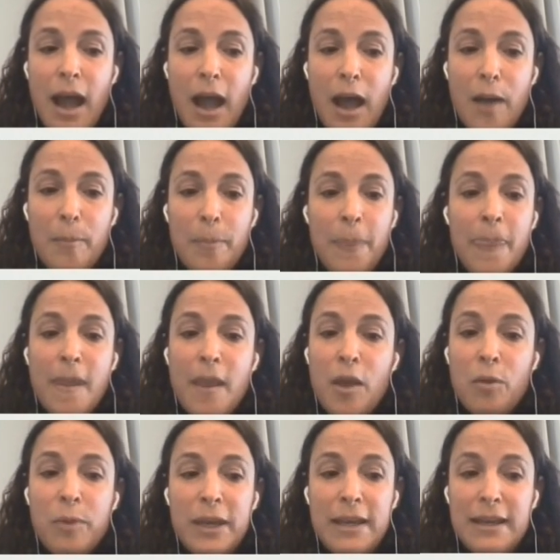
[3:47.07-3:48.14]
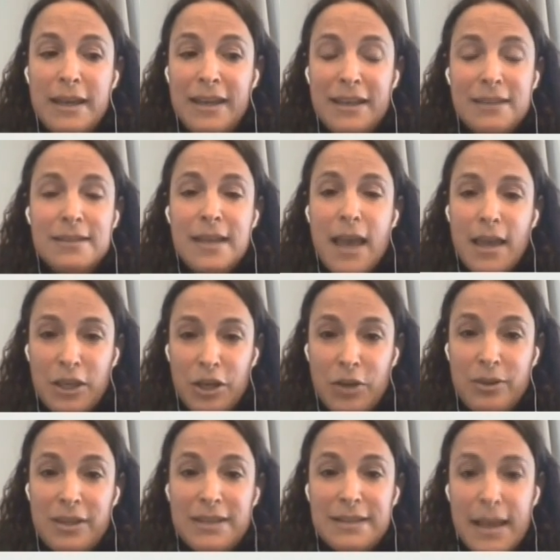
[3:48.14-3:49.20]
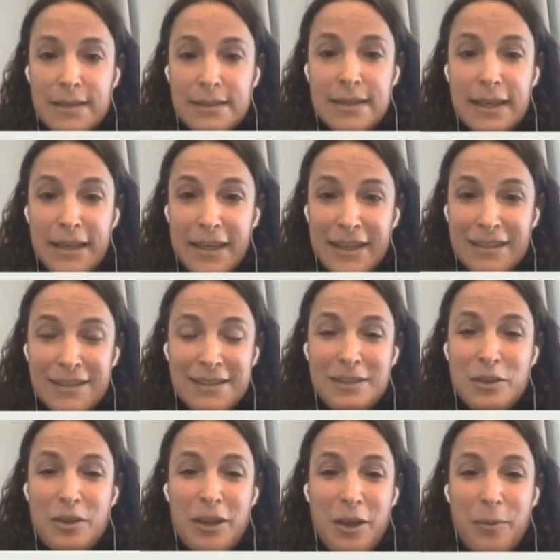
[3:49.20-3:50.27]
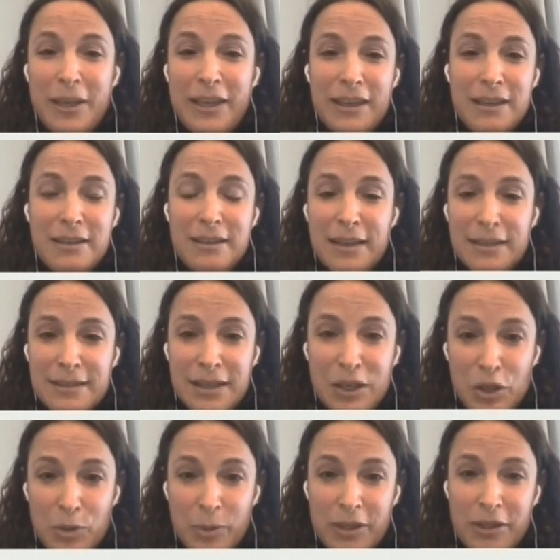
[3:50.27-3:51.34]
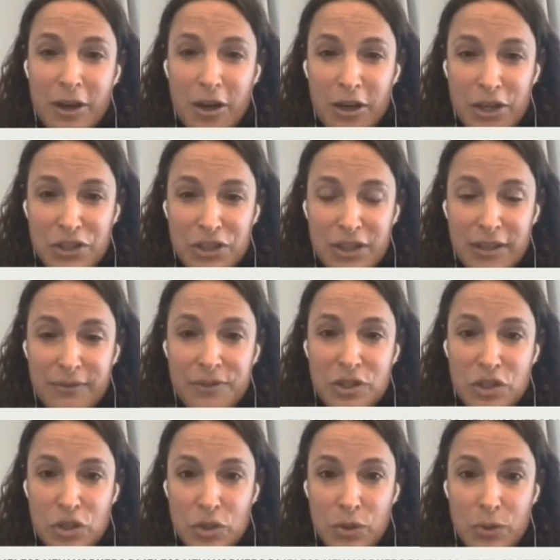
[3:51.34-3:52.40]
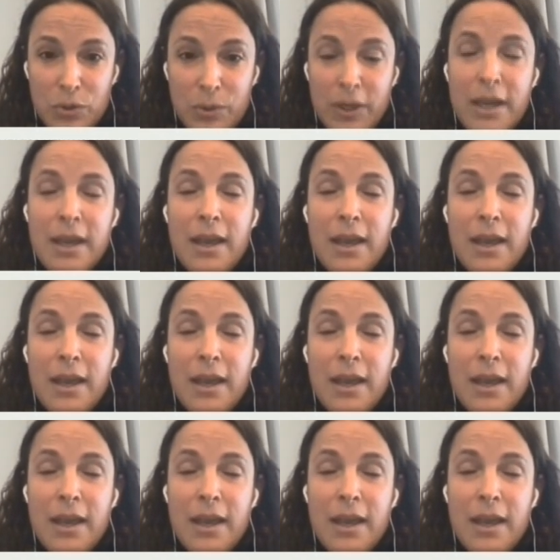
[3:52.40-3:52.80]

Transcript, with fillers: Um, we need te- you know the testing kits so that we can continue with our initiatives to